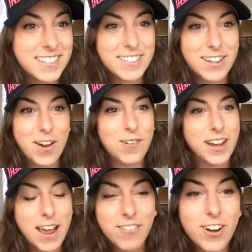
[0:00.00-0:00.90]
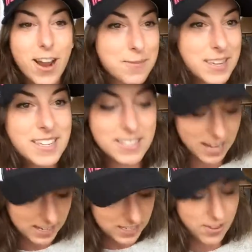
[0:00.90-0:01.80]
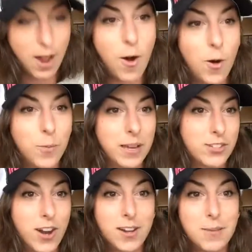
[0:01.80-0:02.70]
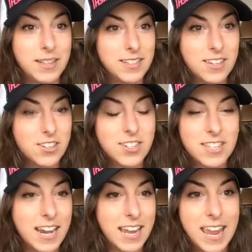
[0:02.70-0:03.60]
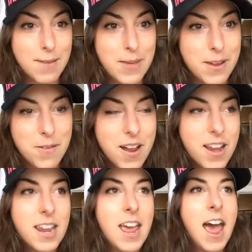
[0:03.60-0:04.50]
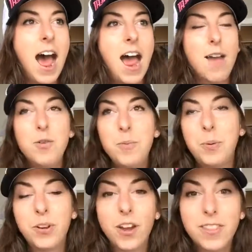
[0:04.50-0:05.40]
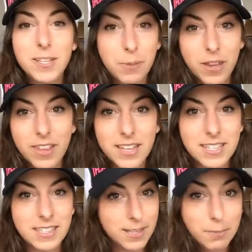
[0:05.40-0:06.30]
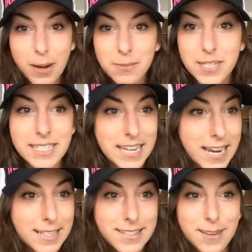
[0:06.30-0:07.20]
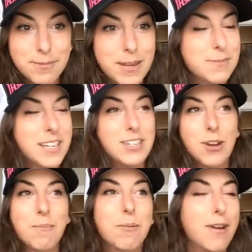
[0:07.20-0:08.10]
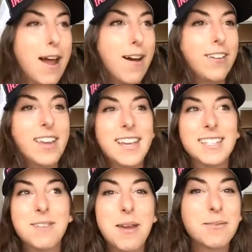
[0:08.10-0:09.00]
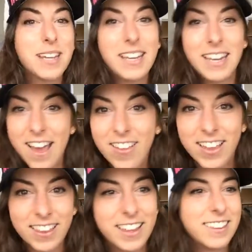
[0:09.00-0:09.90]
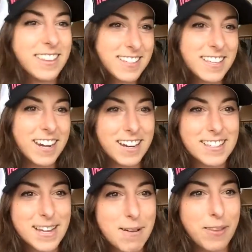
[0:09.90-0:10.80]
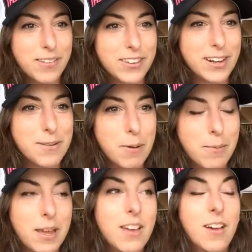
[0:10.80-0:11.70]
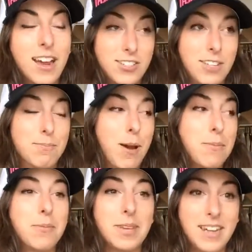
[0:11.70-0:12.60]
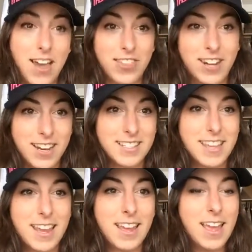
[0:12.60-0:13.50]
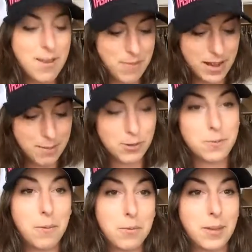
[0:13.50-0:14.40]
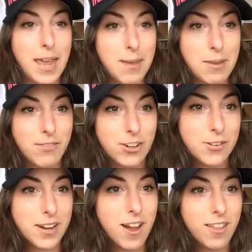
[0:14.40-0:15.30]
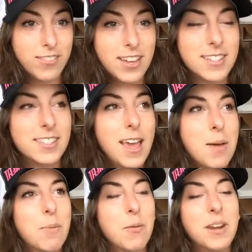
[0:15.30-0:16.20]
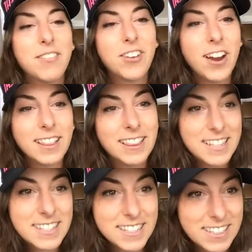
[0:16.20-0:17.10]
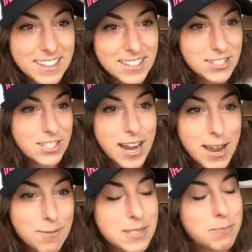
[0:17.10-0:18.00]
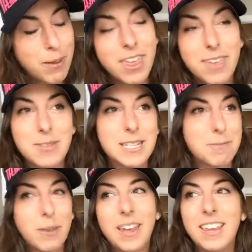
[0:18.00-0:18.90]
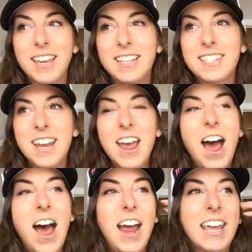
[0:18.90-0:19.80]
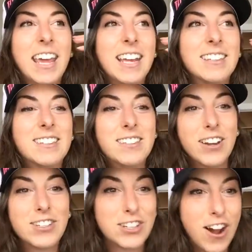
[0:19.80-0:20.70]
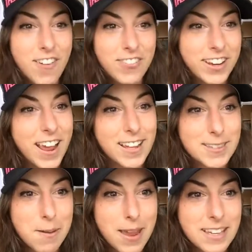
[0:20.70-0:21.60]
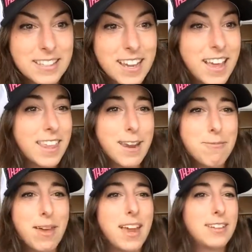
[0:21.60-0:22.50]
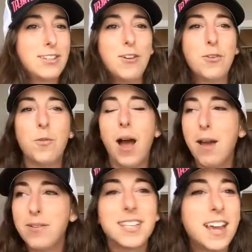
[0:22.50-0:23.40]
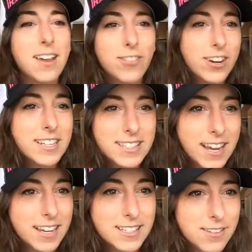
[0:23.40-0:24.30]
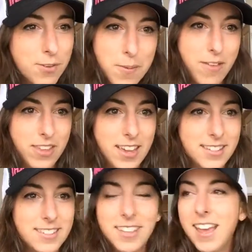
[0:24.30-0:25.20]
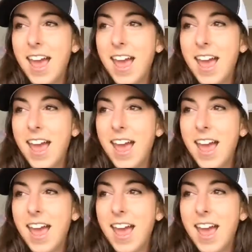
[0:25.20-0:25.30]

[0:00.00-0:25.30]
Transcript: And so whenever I'm indecisive at home, like trying to make decisions and I can't make one, I will put on this playlist, and sometimes I dance, sometimes I jump around, sometimes I yell at, like, that's the nice thing about living in an apartment. Actually, probably not the nice thing. My neighbors probably hate me for doing all of this. But whenever I listen to this jam, this playlist, I get in such a confident headspace that I'm like, dude, why was I ever indecisive about this?